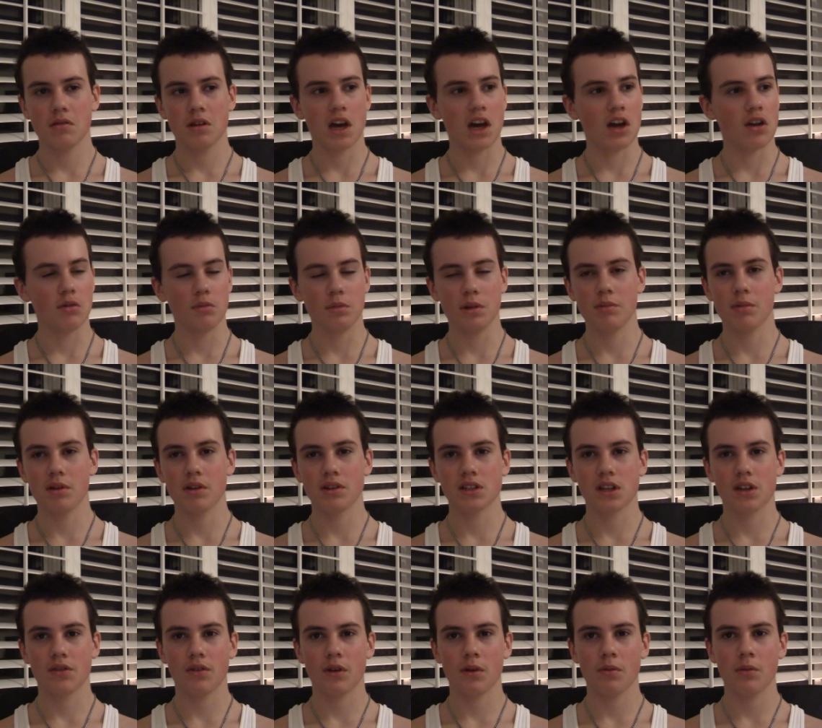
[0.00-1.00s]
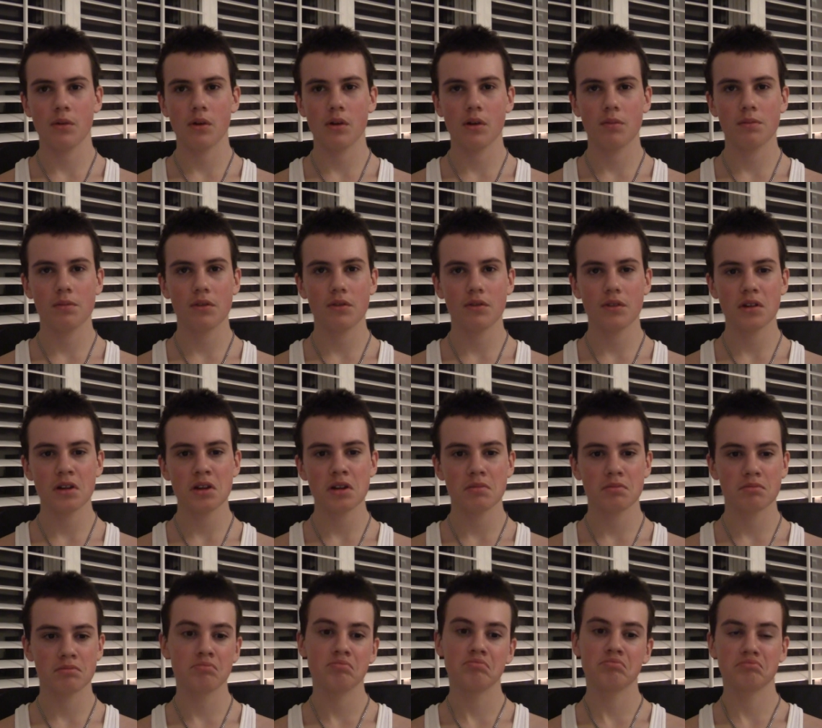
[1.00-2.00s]
I don't beat myself up, up over it.
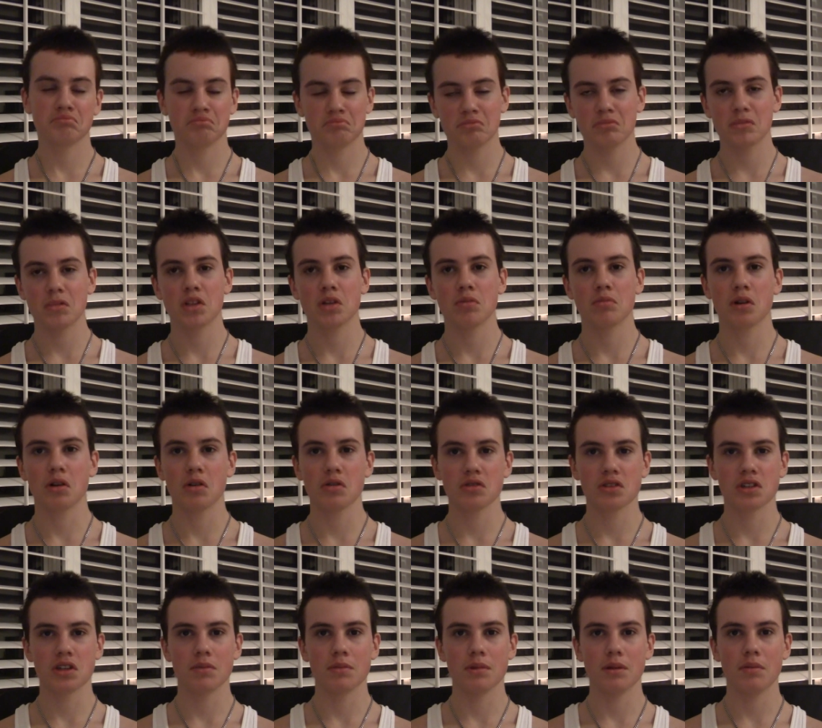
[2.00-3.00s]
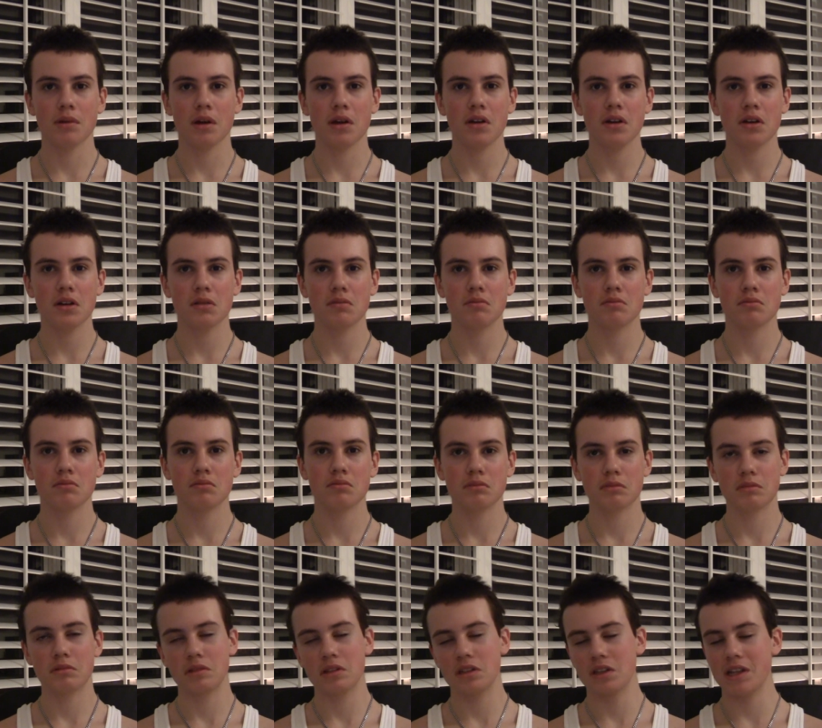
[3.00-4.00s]
Tomorrow's going to be better.
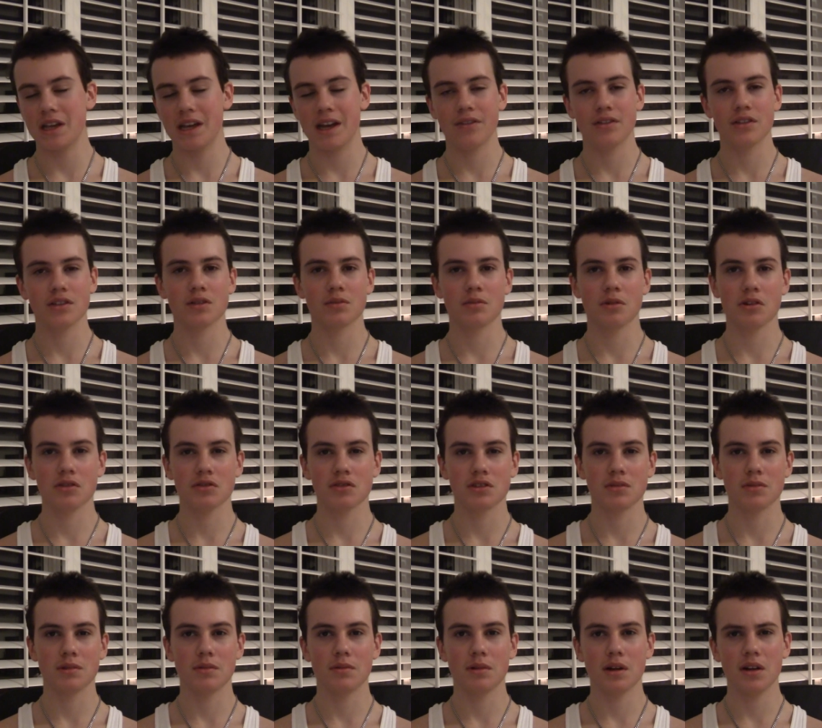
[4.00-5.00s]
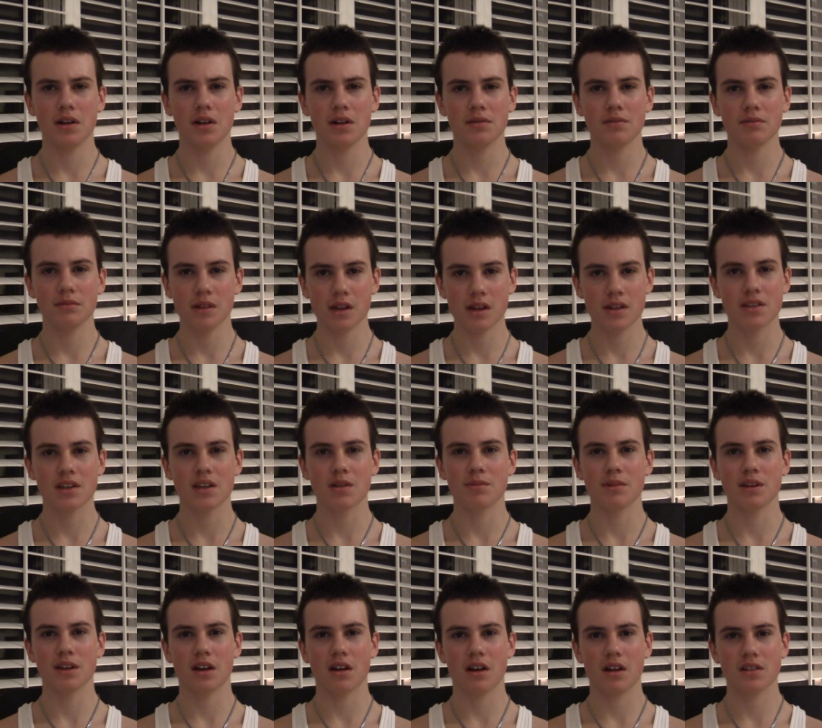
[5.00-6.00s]
The day after tomorrow's going to be better. It's going to
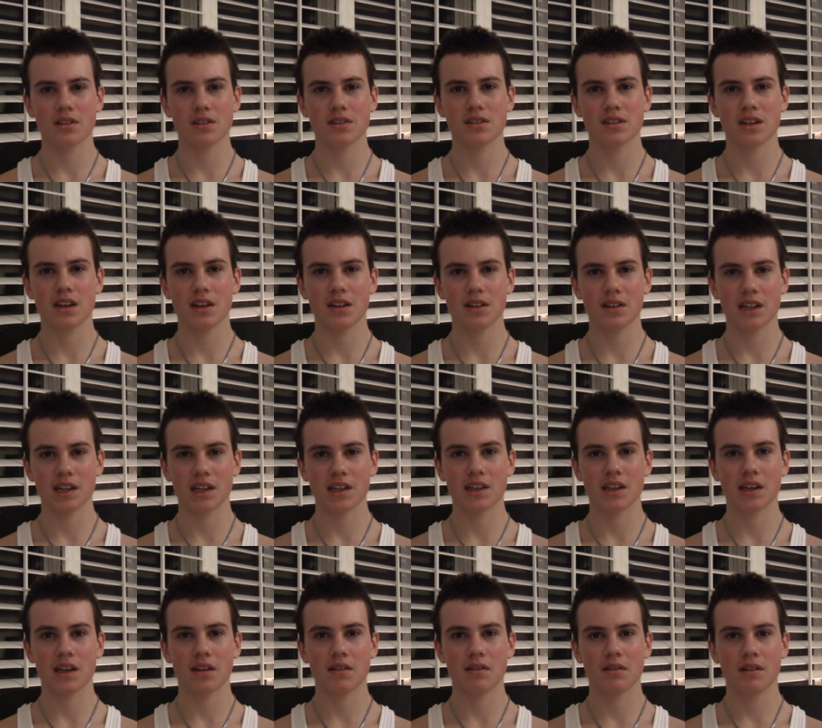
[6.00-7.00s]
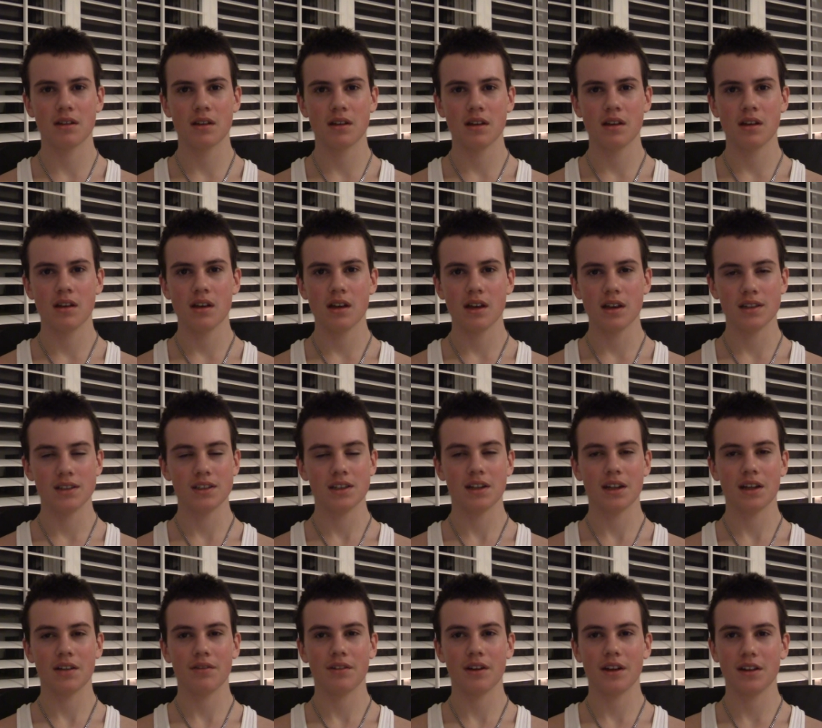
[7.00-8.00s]
be a constant cycle like that until
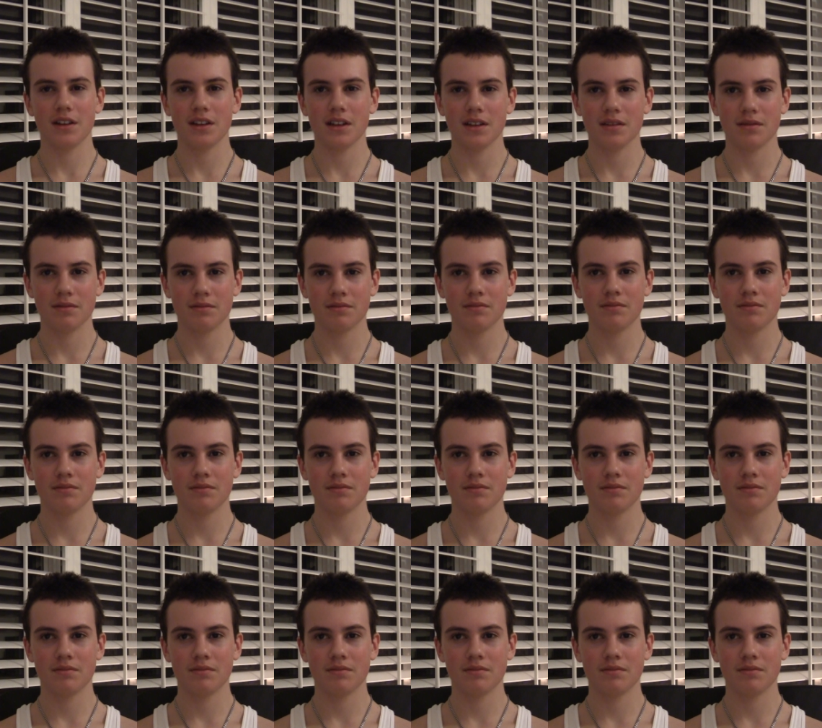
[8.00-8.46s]
I finally